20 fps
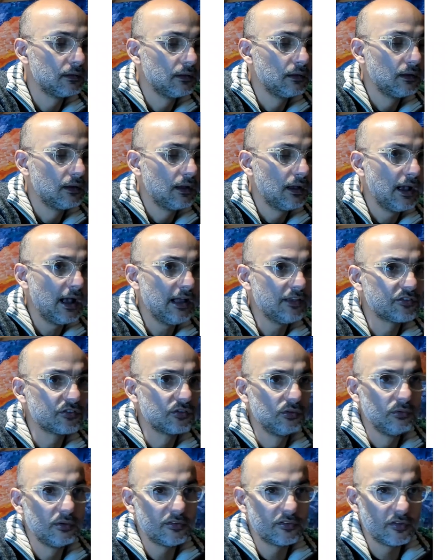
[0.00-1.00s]
As
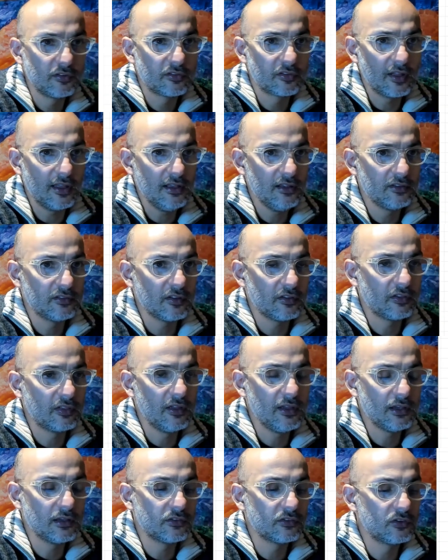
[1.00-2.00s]
always, it's the easiest thing
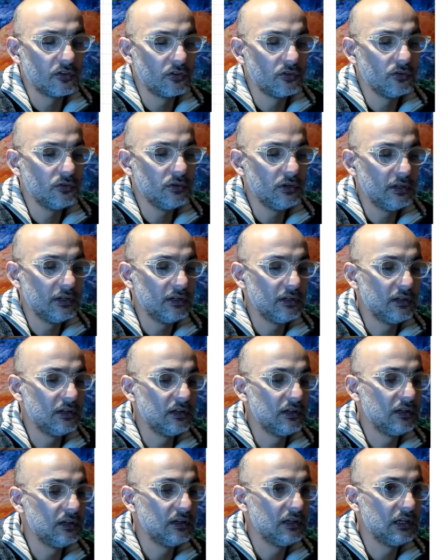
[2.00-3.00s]
is to do
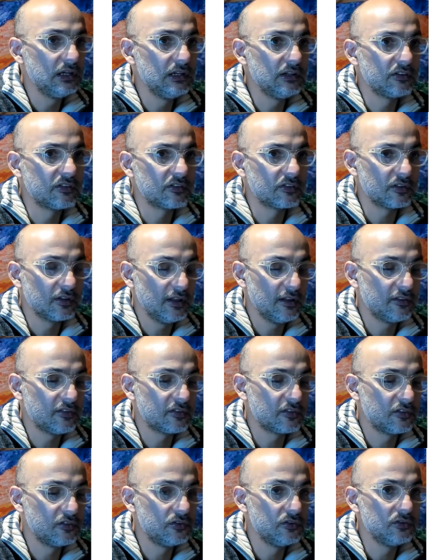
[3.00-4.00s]
is, let's
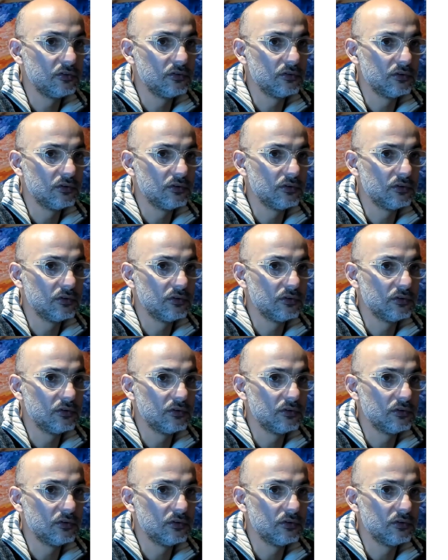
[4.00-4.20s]
do